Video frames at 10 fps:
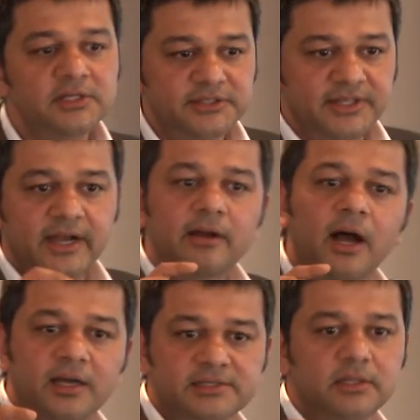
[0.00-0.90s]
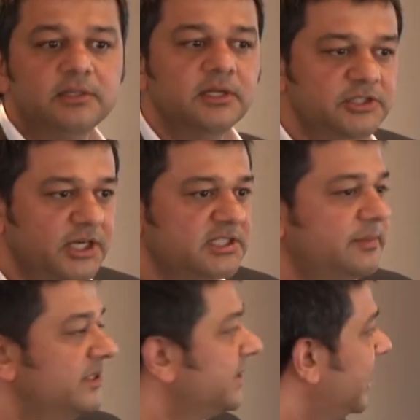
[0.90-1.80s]
So there are certain
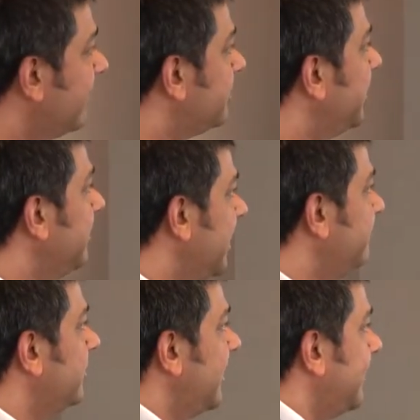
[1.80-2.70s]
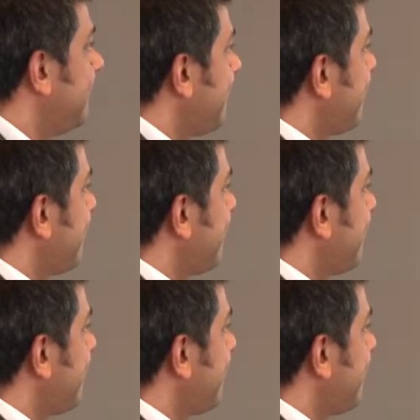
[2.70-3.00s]
adjustments that have to be made for that.